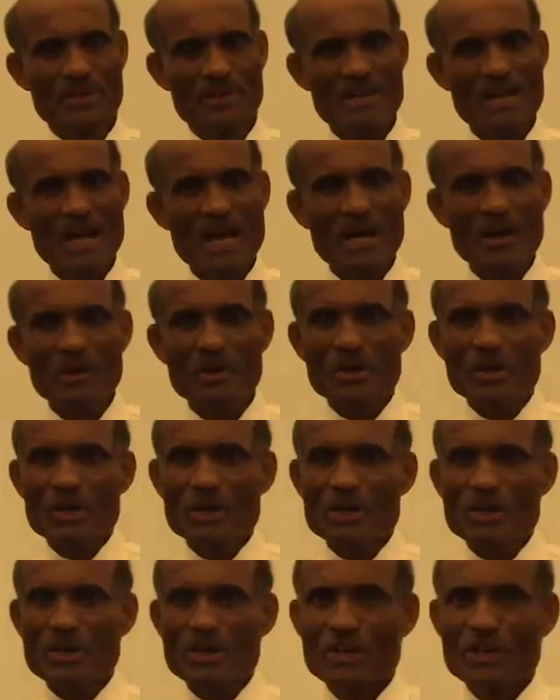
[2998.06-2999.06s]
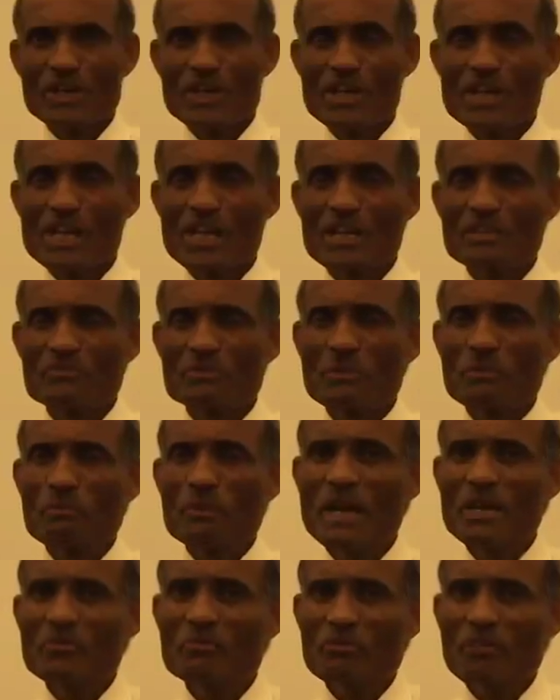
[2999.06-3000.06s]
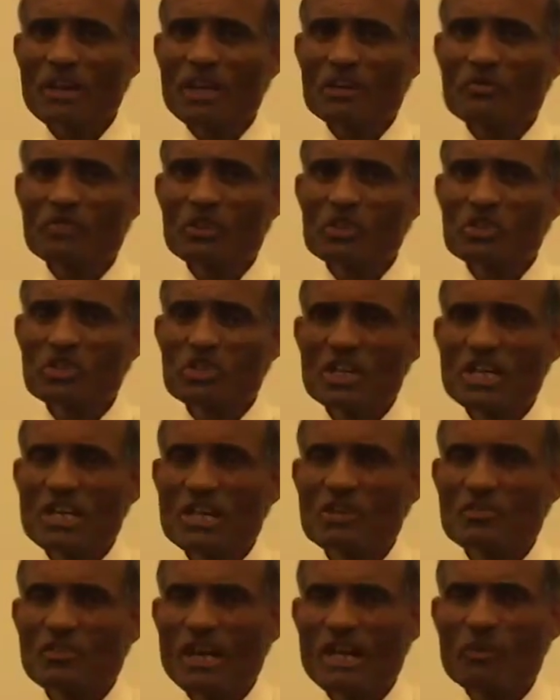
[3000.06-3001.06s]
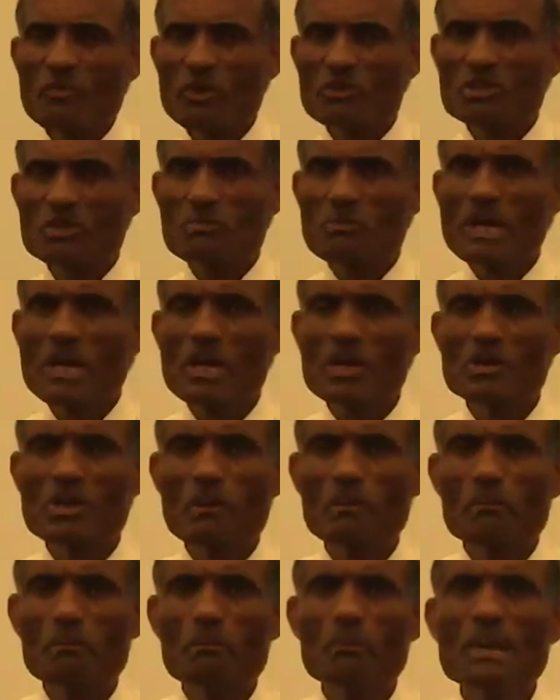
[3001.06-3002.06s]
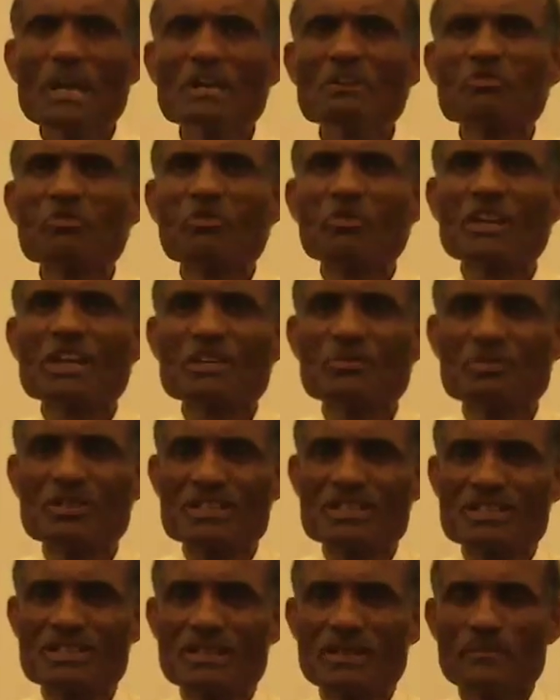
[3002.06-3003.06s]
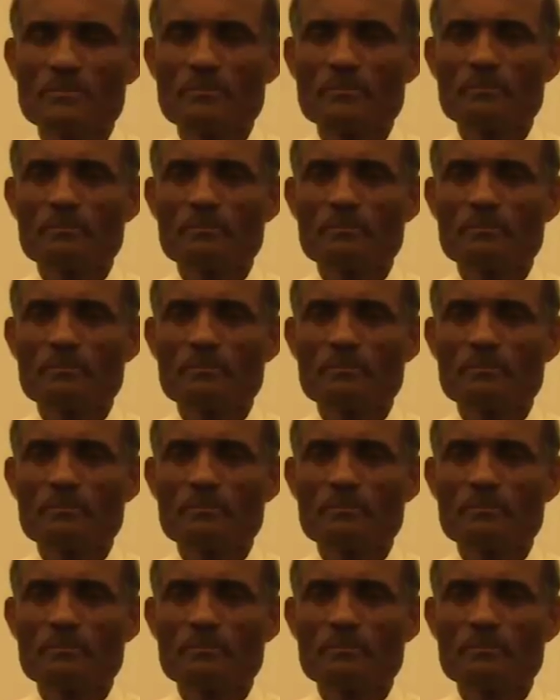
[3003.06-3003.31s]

Now, is the beat frequency great? What's the meaning of beat frequency?